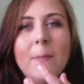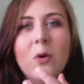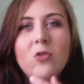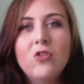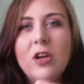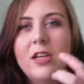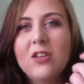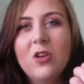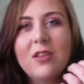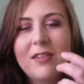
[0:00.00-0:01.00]
more drying.
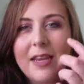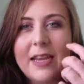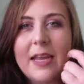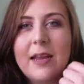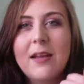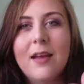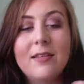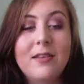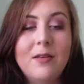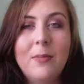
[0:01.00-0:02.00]
It's not sticky as
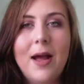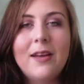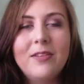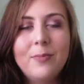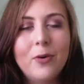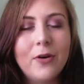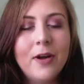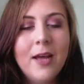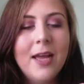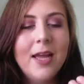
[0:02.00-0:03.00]
it's a matte, but
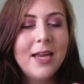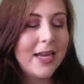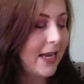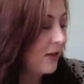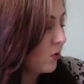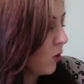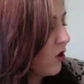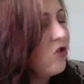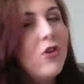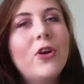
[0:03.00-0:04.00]
it is
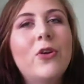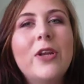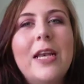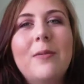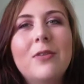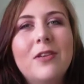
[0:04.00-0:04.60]
quite drying on your lips.